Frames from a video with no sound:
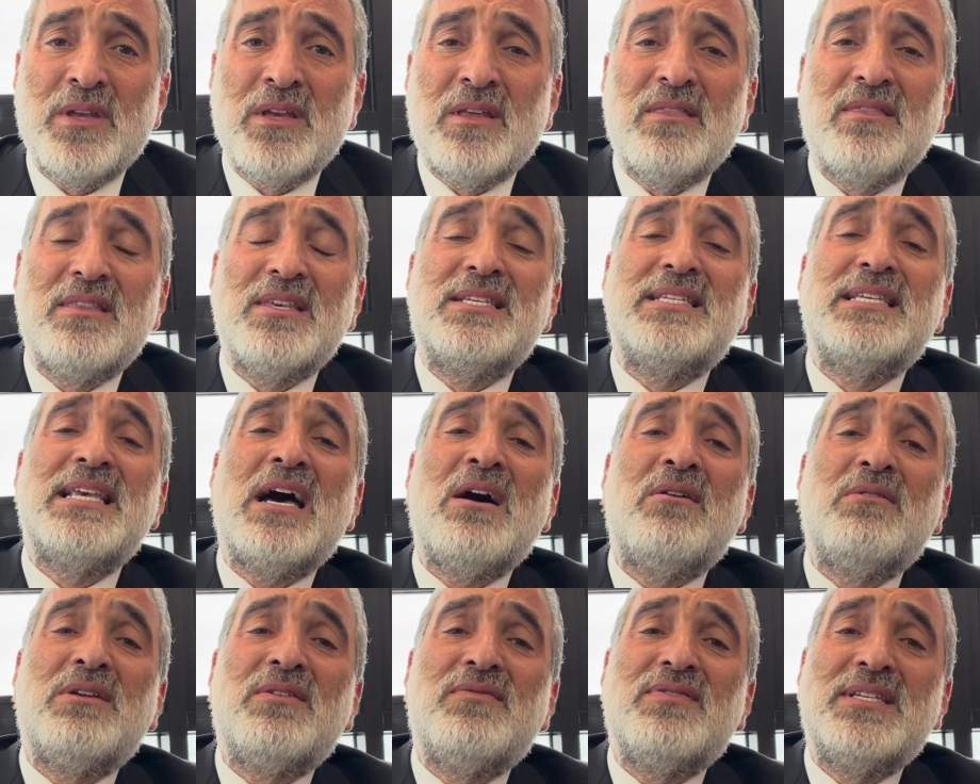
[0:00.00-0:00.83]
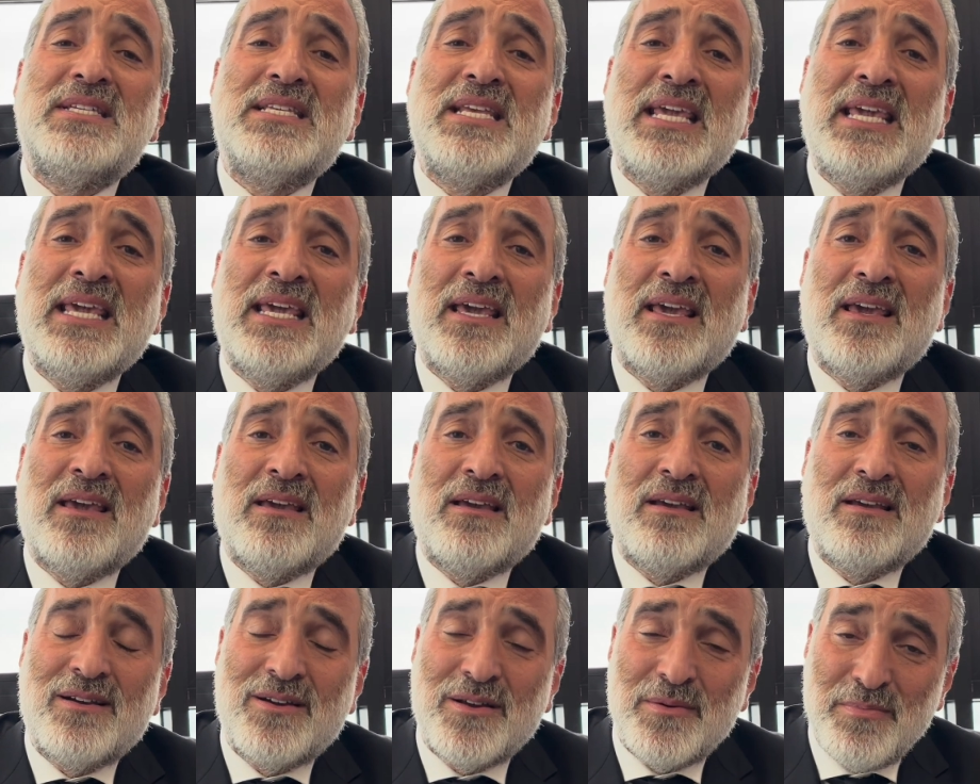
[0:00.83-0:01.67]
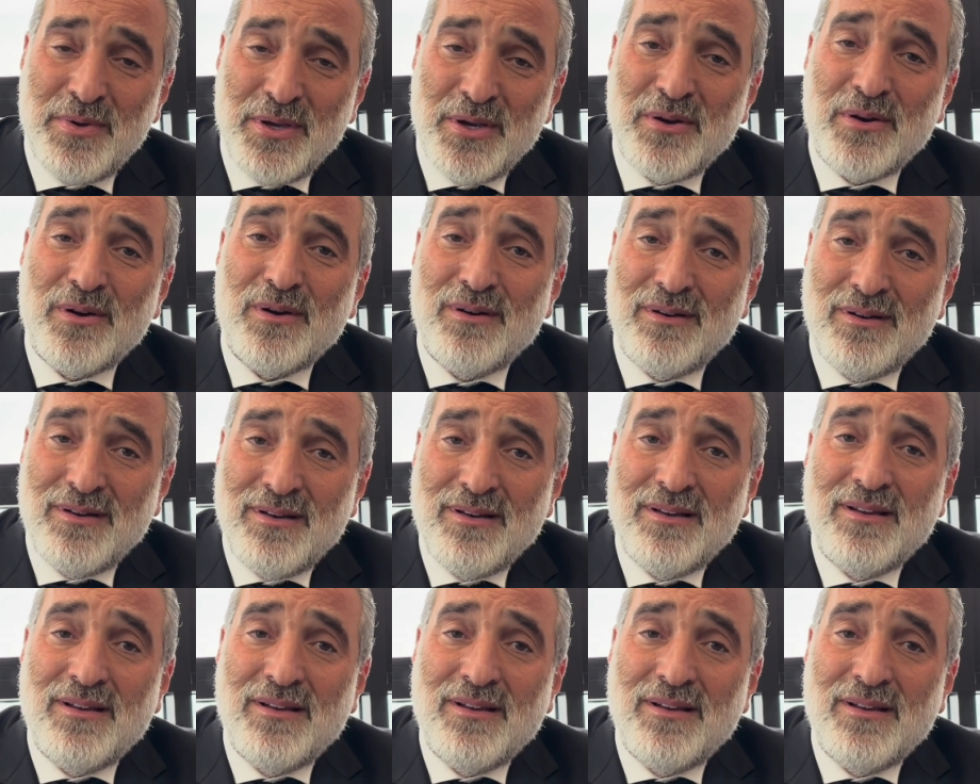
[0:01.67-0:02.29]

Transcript: the sound of singing could be heard.